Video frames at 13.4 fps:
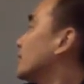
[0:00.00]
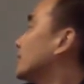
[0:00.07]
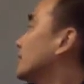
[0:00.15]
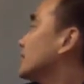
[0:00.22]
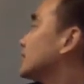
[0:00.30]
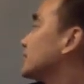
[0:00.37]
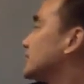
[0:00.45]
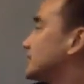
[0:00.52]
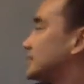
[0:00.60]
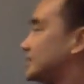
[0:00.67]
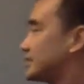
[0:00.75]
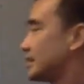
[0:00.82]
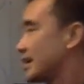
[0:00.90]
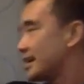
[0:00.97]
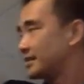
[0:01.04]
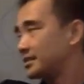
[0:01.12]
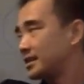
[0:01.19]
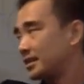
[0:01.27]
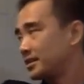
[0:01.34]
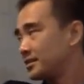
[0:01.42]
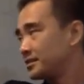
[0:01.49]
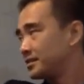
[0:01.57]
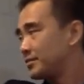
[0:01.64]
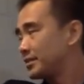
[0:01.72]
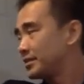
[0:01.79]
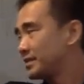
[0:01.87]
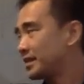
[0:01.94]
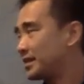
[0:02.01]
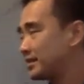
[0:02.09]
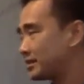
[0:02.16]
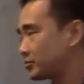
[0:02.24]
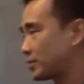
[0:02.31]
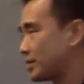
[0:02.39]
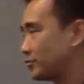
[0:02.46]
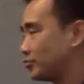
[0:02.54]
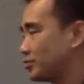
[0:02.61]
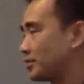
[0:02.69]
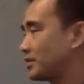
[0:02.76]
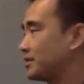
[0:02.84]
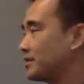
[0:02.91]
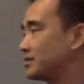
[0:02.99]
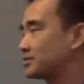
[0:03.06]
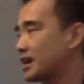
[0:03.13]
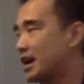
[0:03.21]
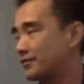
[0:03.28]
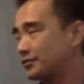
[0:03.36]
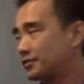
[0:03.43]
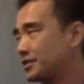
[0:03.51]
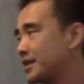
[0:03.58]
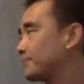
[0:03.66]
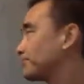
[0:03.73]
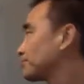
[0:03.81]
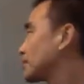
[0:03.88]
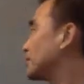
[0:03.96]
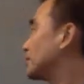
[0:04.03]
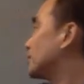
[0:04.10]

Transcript: This is exactly the same as that, and that's why I'm doing this after that.